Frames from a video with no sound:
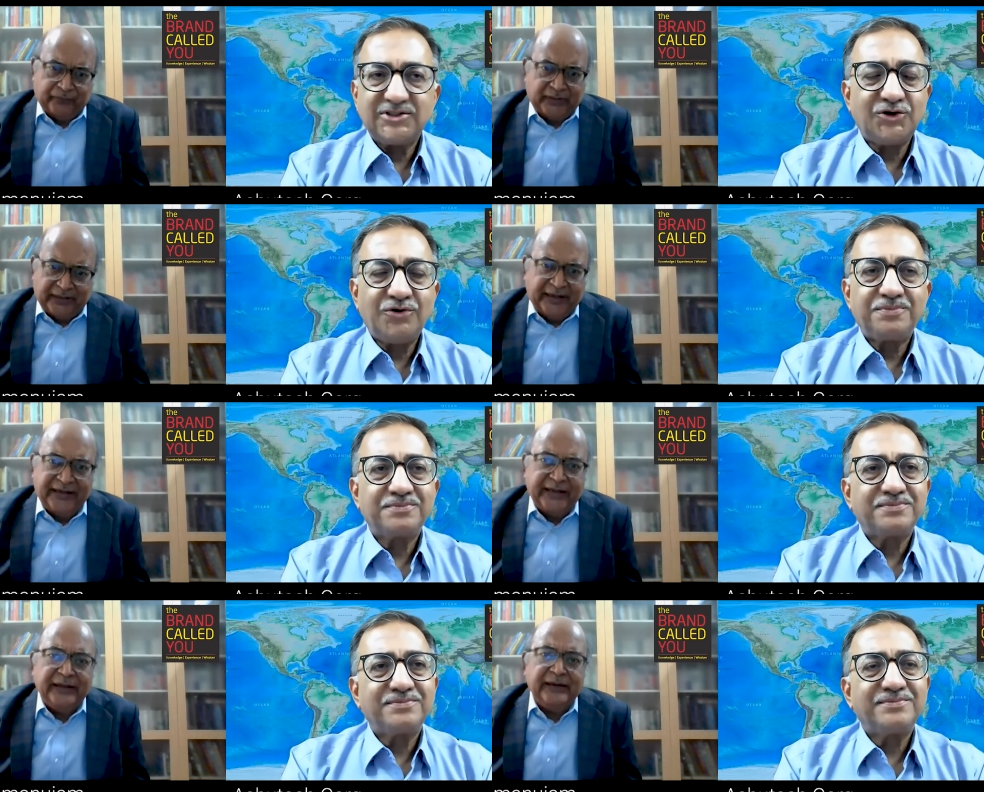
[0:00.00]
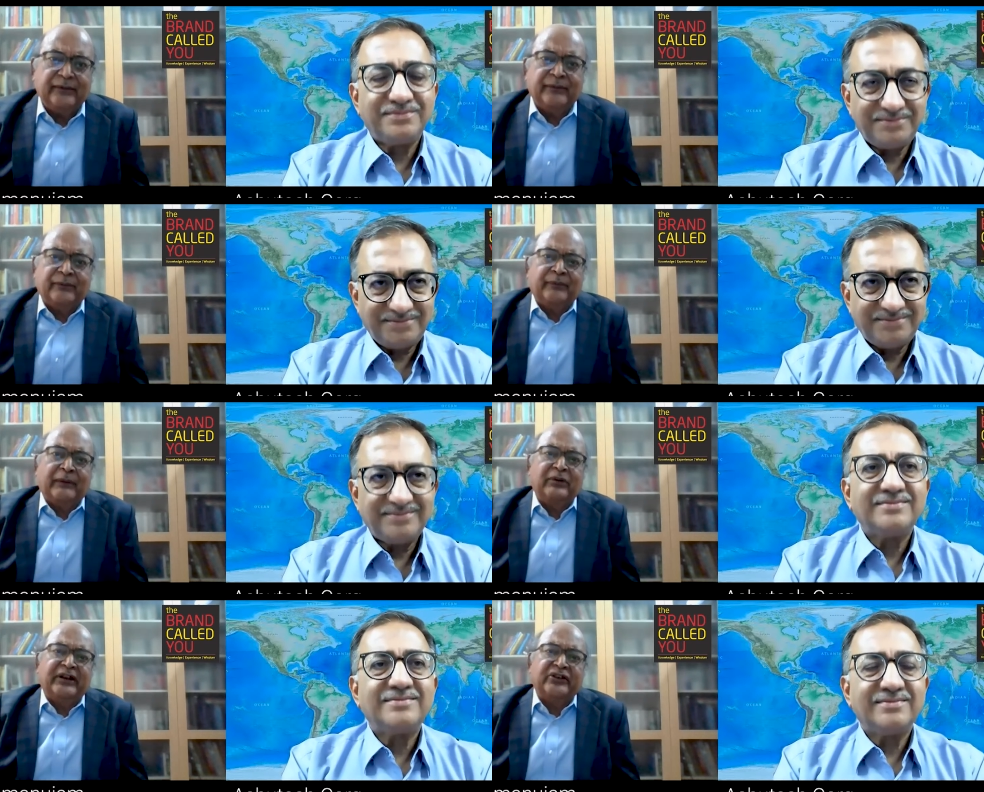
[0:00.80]
Speaker 1: Sure. Any
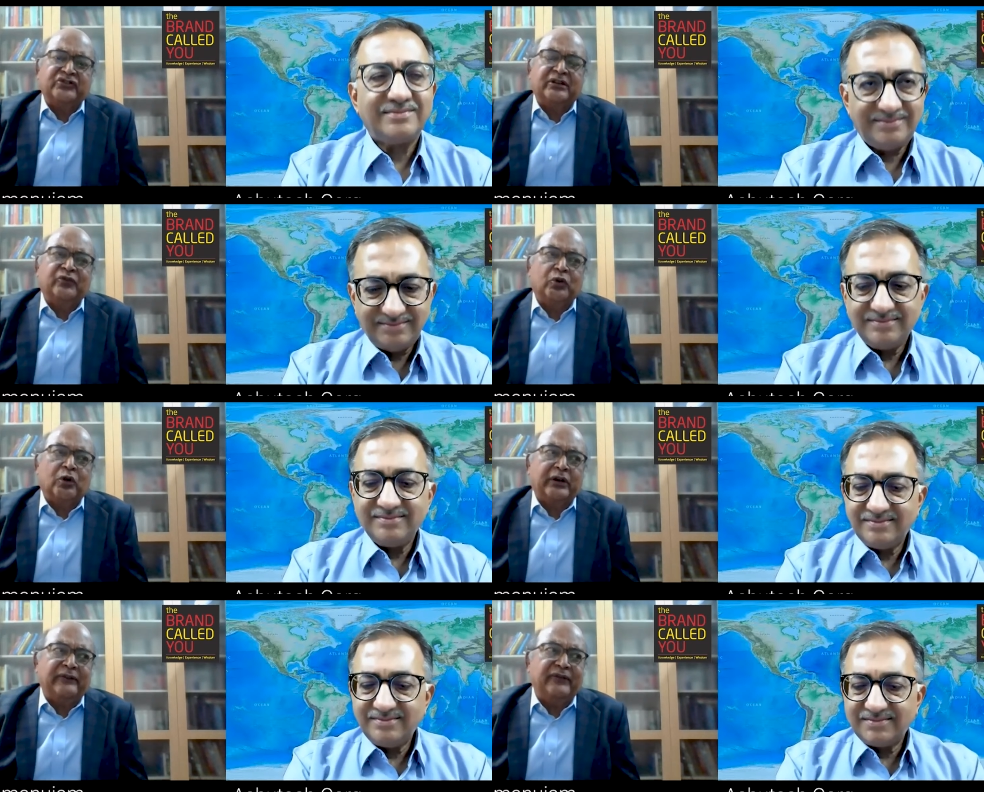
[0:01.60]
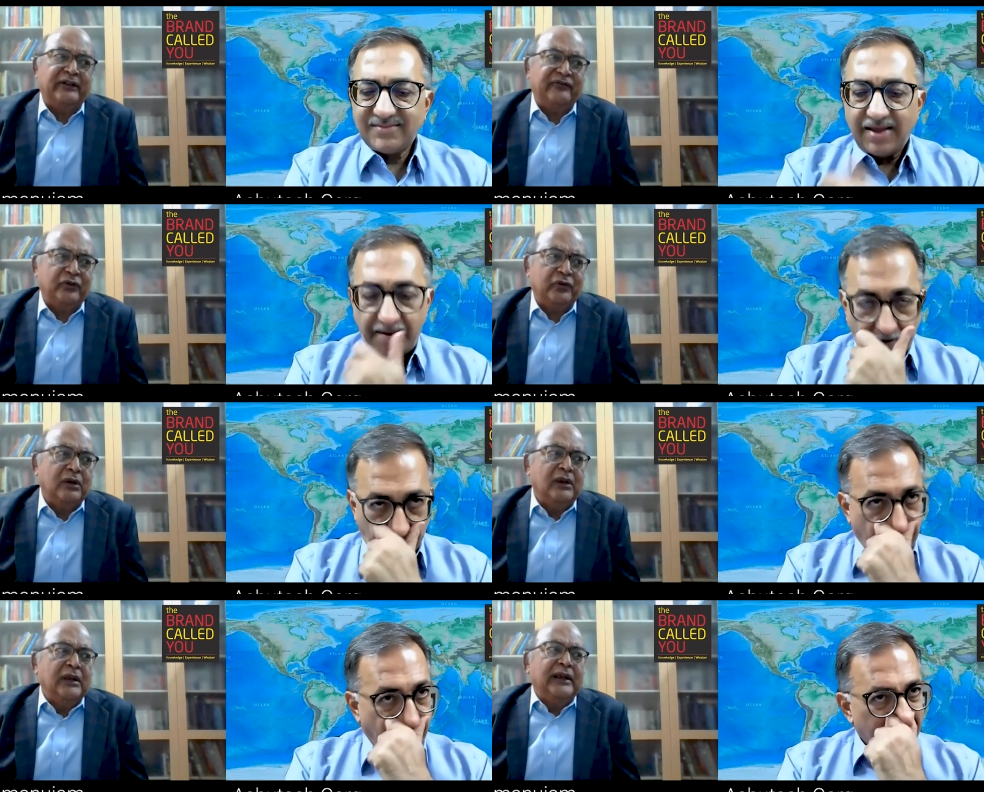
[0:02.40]
publication, if you talk, even if yeah.
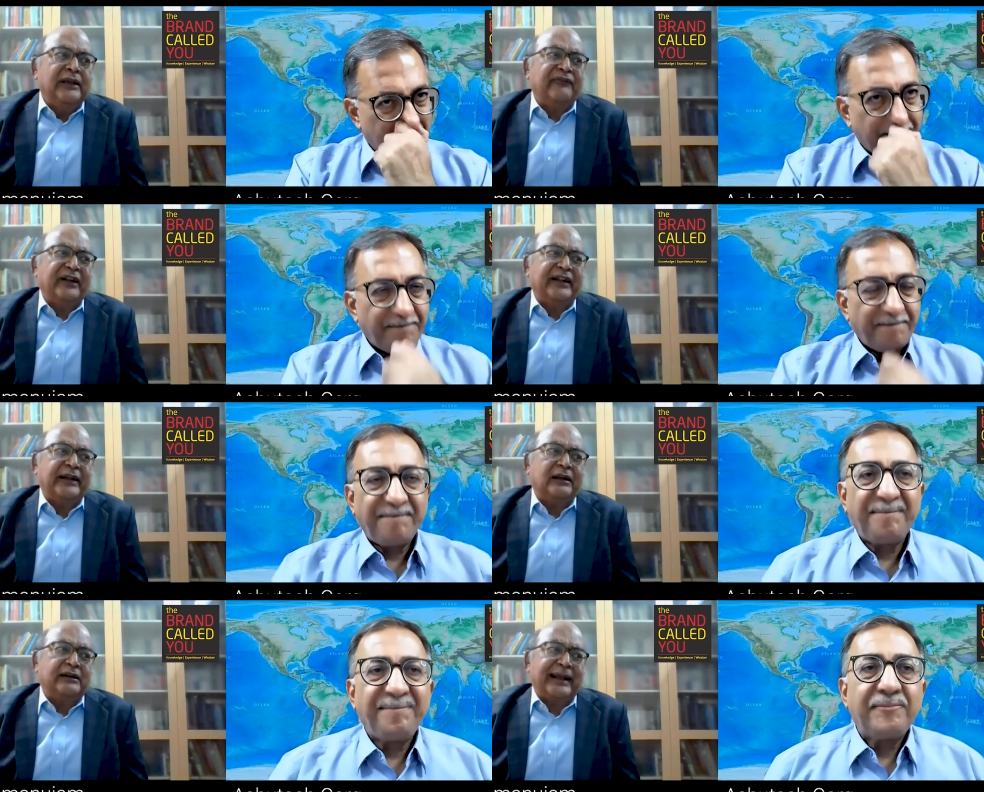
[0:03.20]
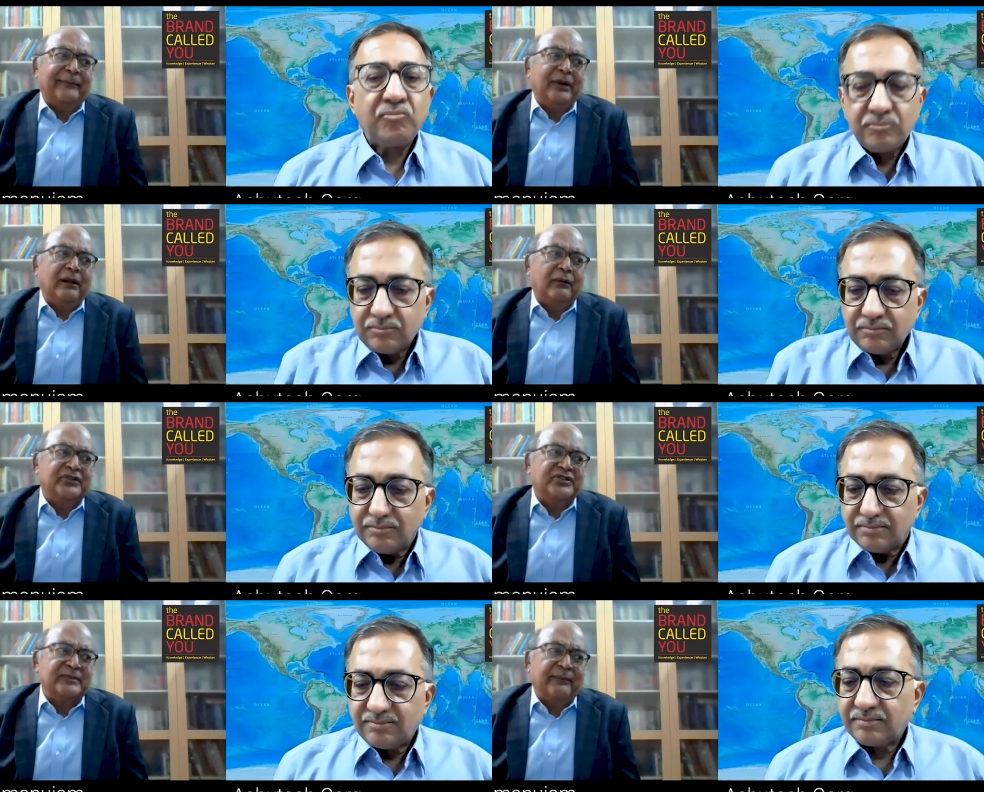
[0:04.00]
you, if I take uh, Tamil,
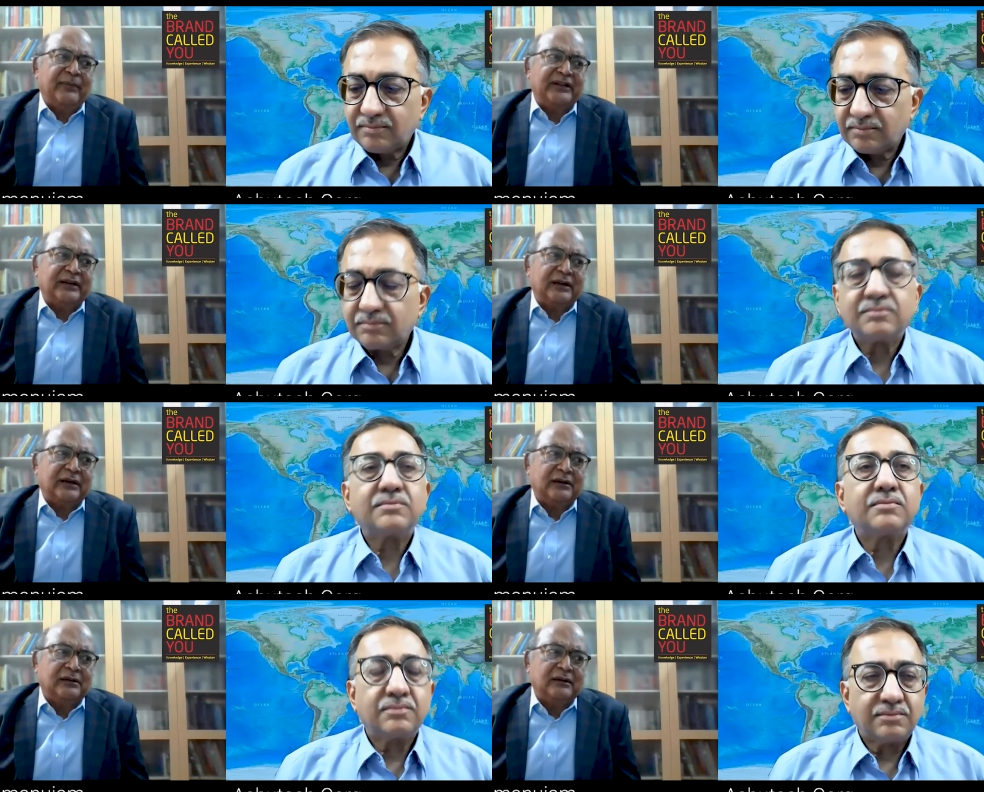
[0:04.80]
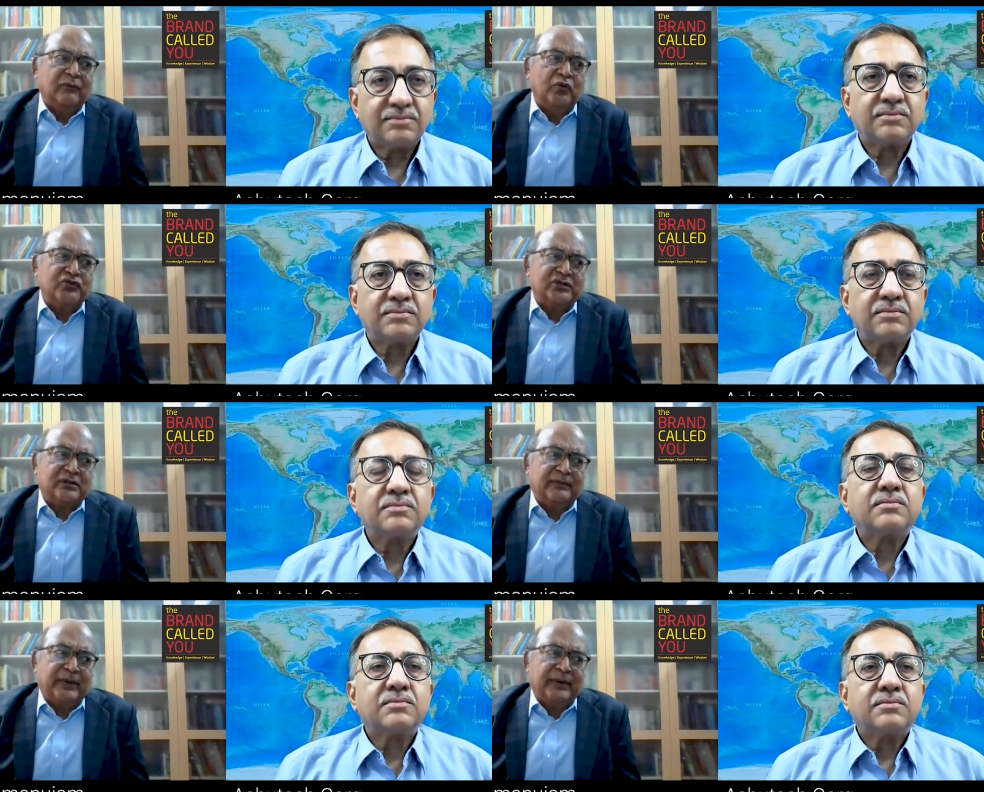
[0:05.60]
which is my mother tongue, the
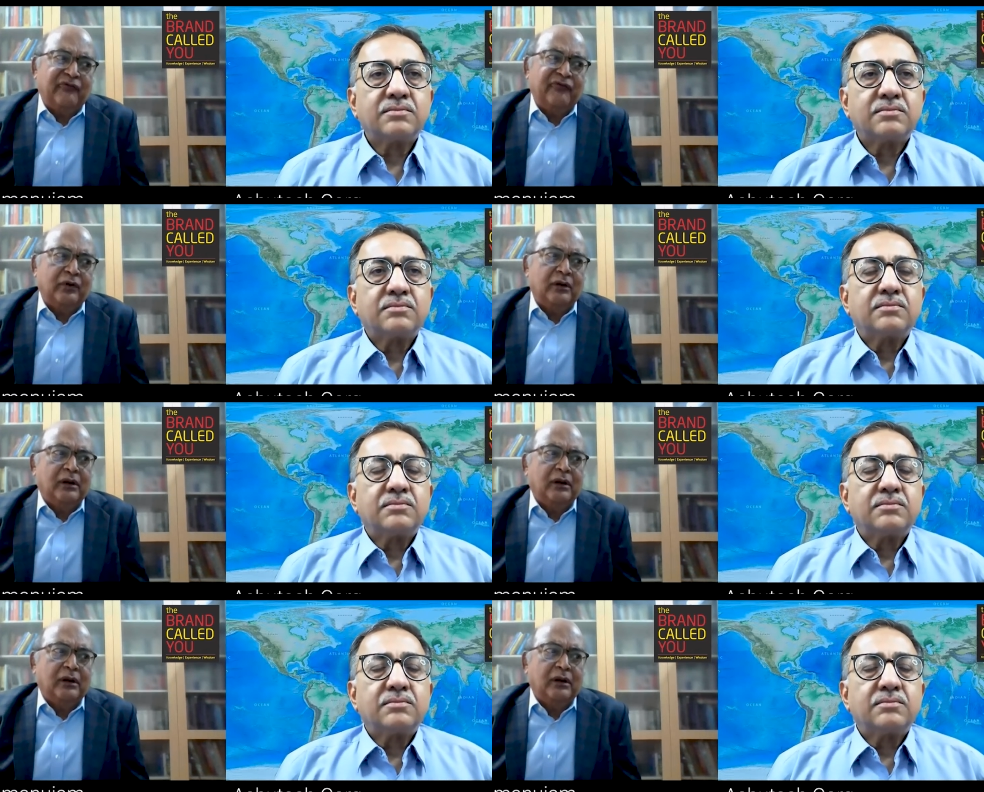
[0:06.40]
most powerful,